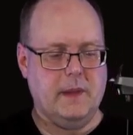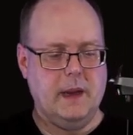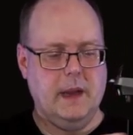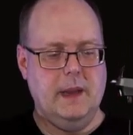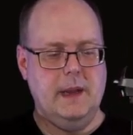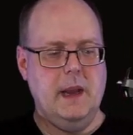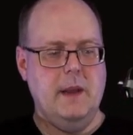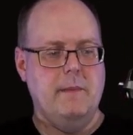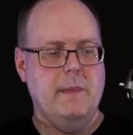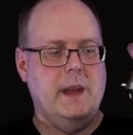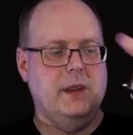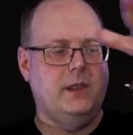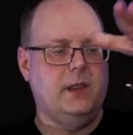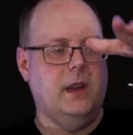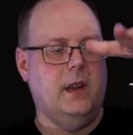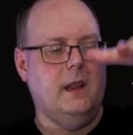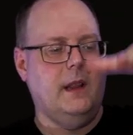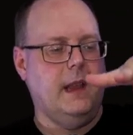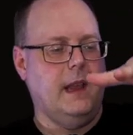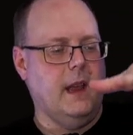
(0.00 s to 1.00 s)
I didn't
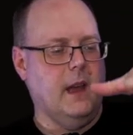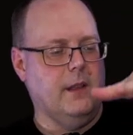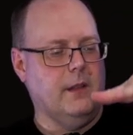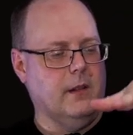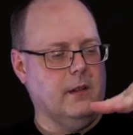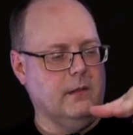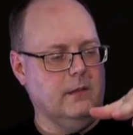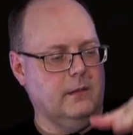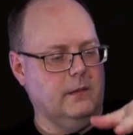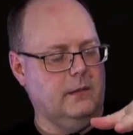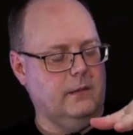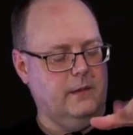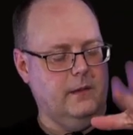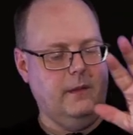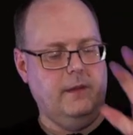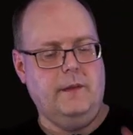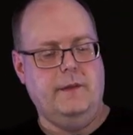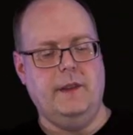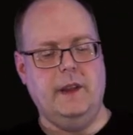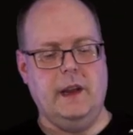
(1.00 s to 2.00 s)
mention in the other
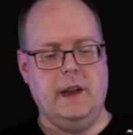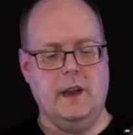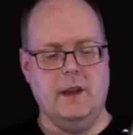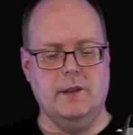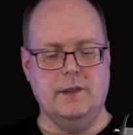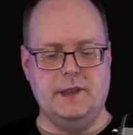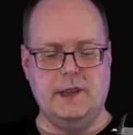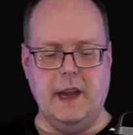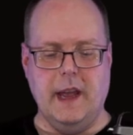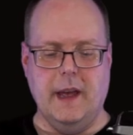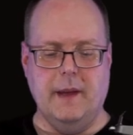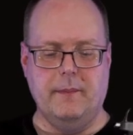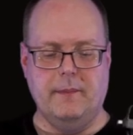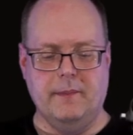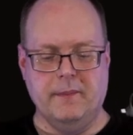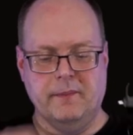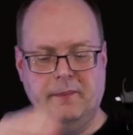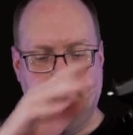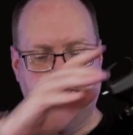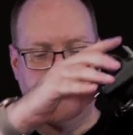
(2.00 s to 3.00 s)
videos yet,
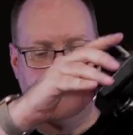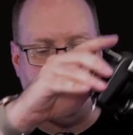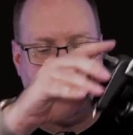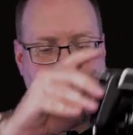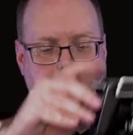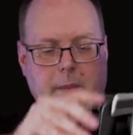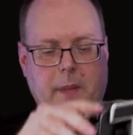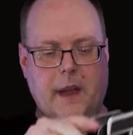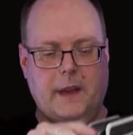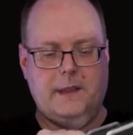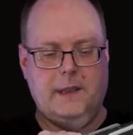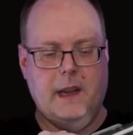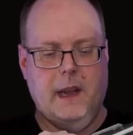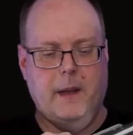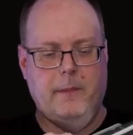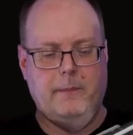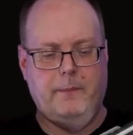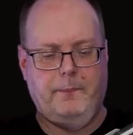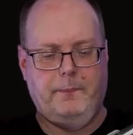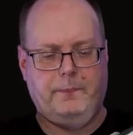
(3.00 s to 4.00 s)
but
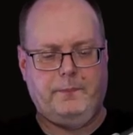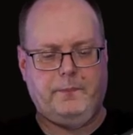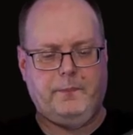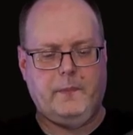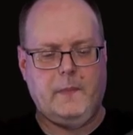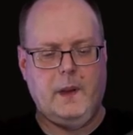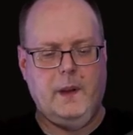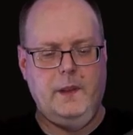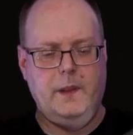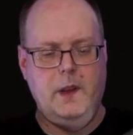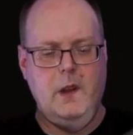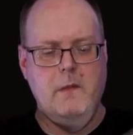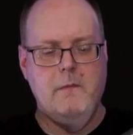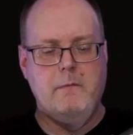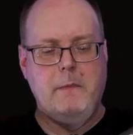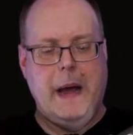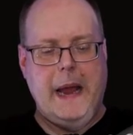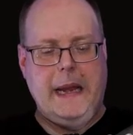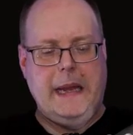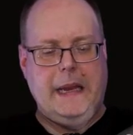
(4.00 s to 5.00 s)
um, you
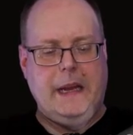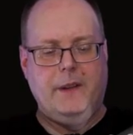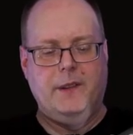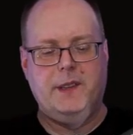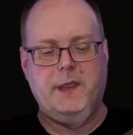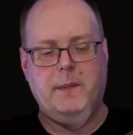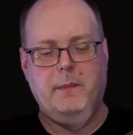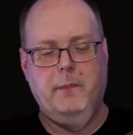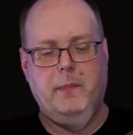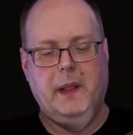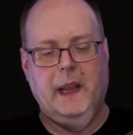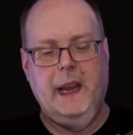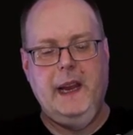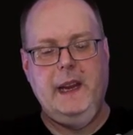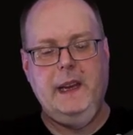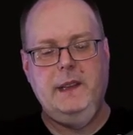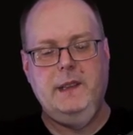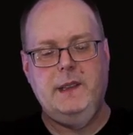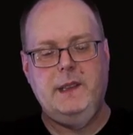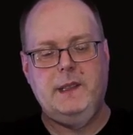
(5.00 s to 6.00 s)
might hear some
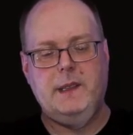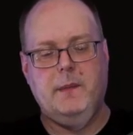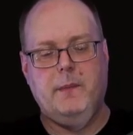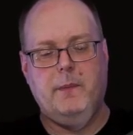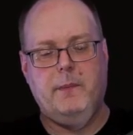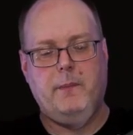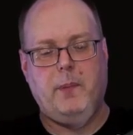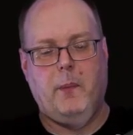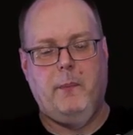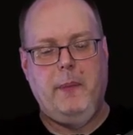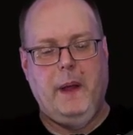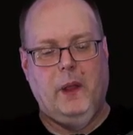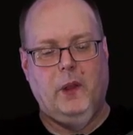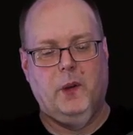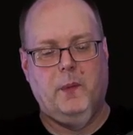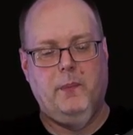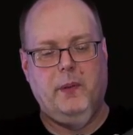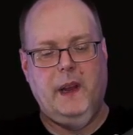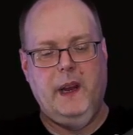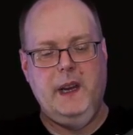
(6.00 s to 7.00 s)
planes, some
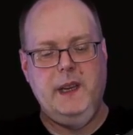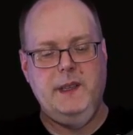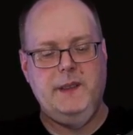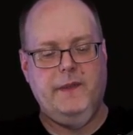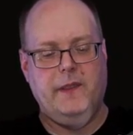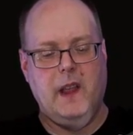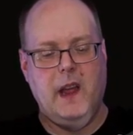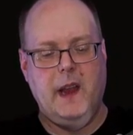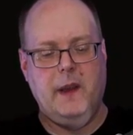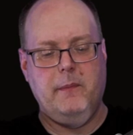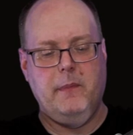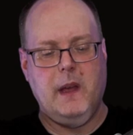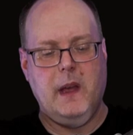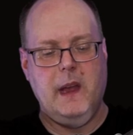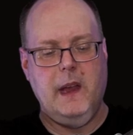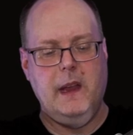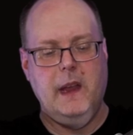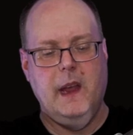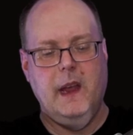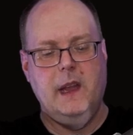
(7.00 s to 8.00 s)
propeller planes flying
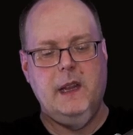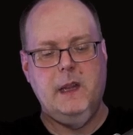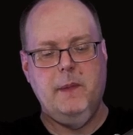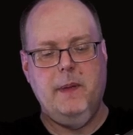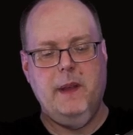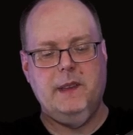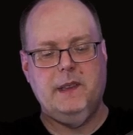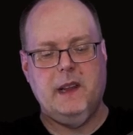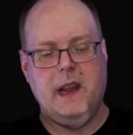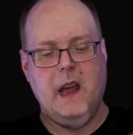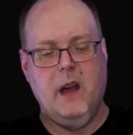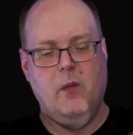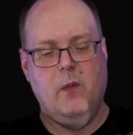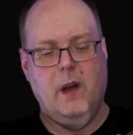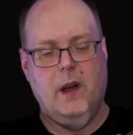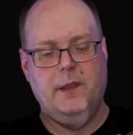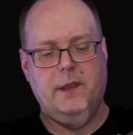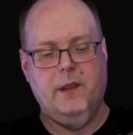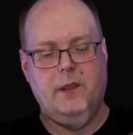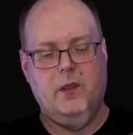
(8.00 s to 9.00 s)
by. Depends on how
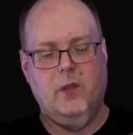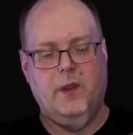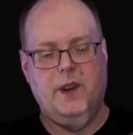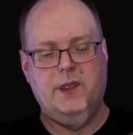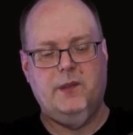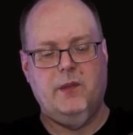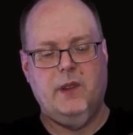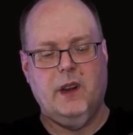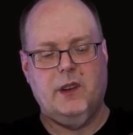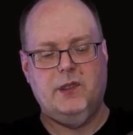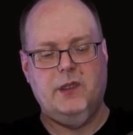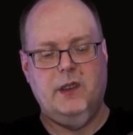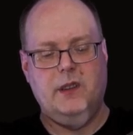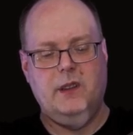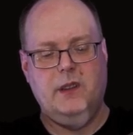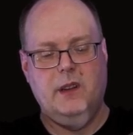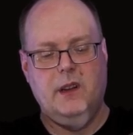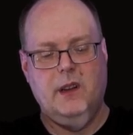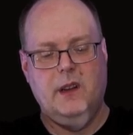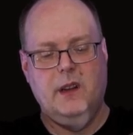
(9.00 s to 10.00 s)
well the noise
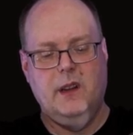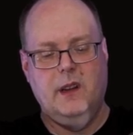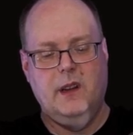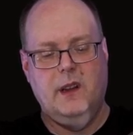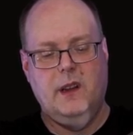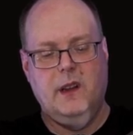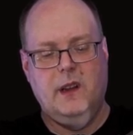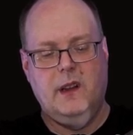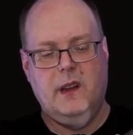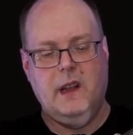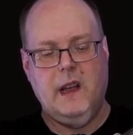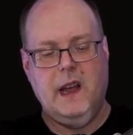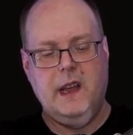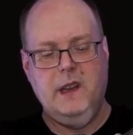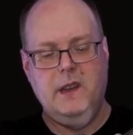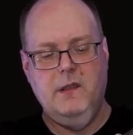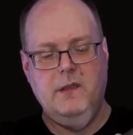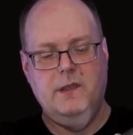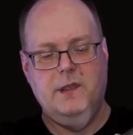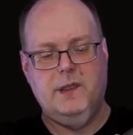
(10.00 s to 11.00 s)
reduction I
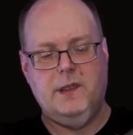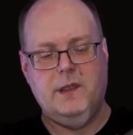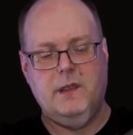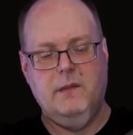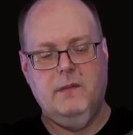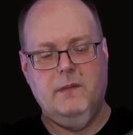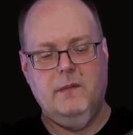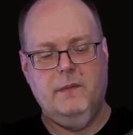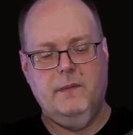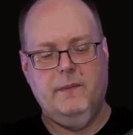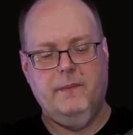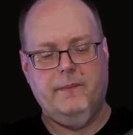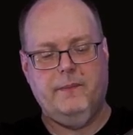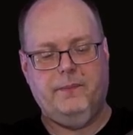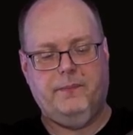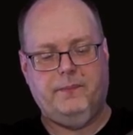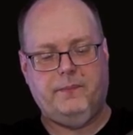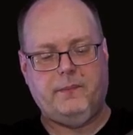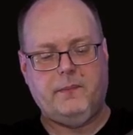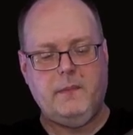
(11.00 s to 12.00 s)
use
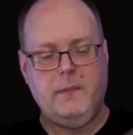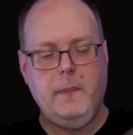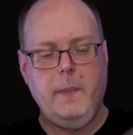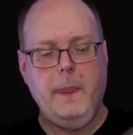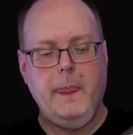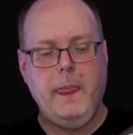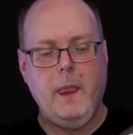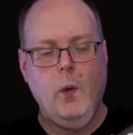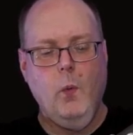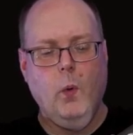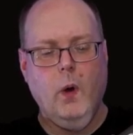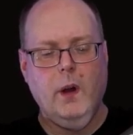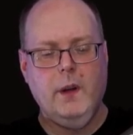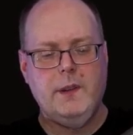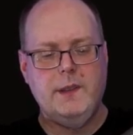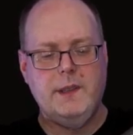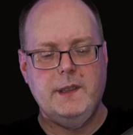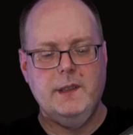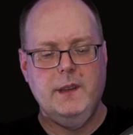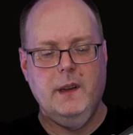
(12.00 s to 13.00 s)

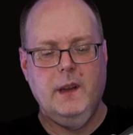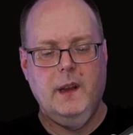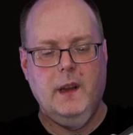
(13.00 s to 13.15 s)
works.